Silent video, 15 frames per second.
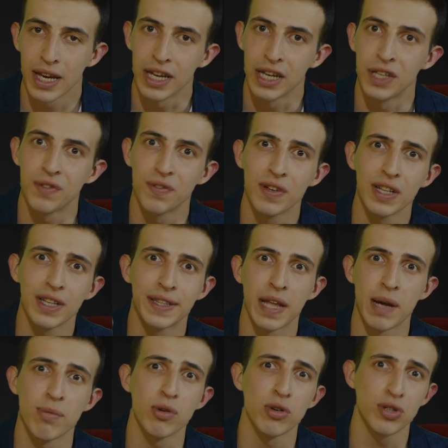it will
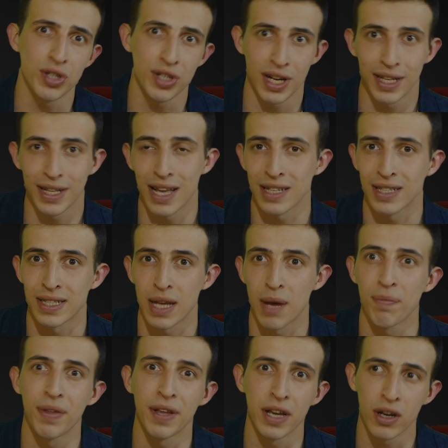demonstrate us
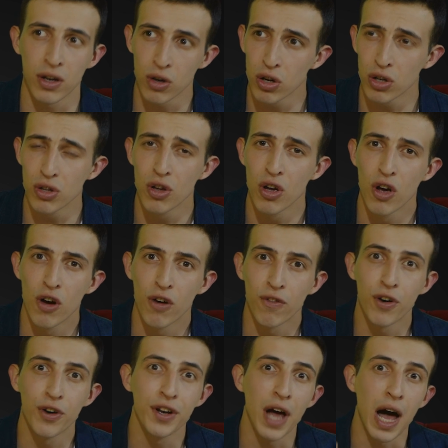something good
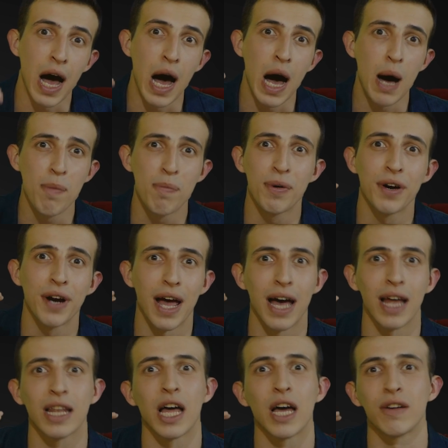for the upper
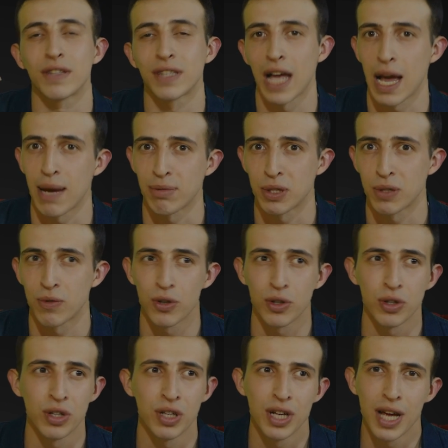alive types, for
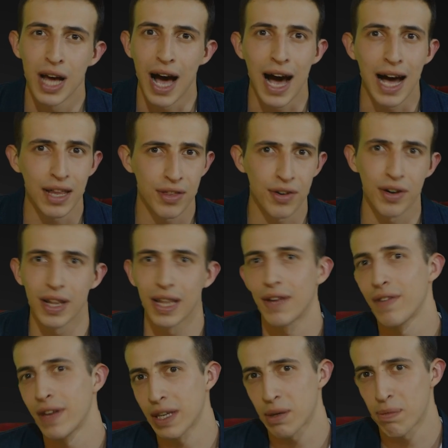the other
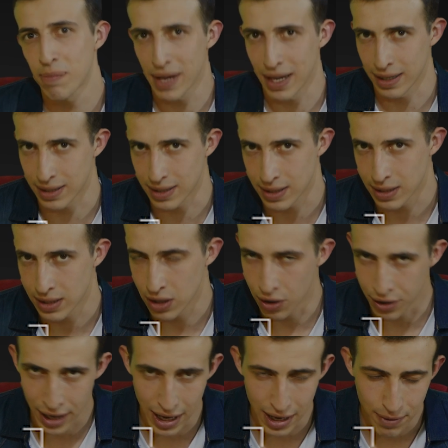living beings,
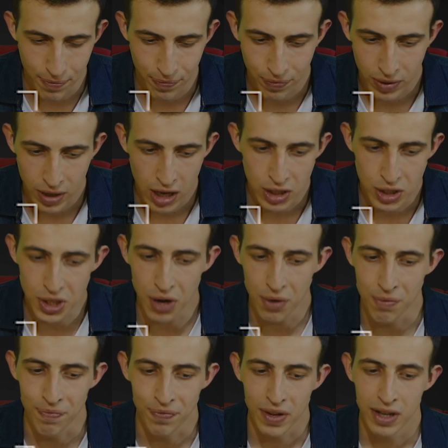okay?
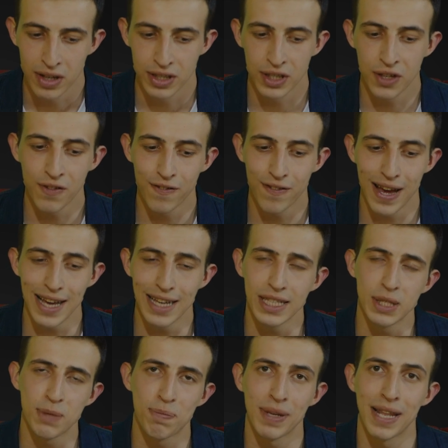So, the
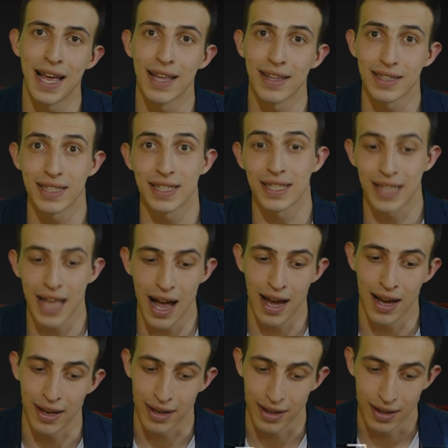ways plants
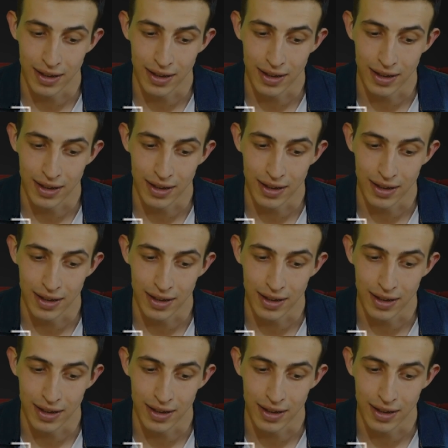die